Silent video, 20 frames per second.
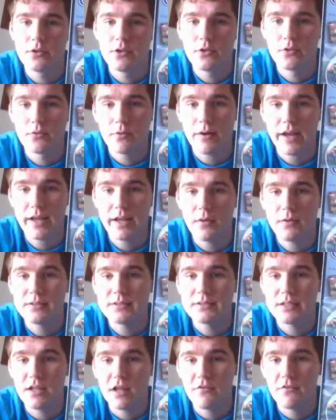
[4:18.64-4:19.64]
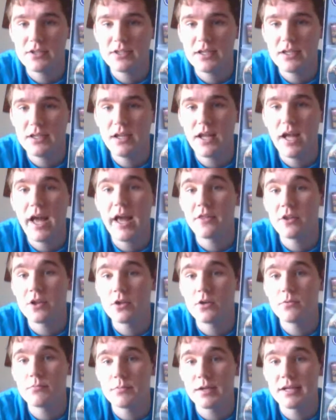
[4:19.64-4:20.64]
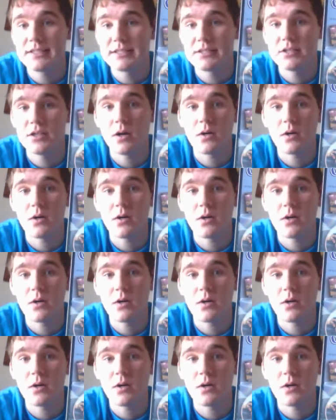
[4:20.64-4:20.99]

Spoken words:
The Durango and Silverton, and the Cumbres and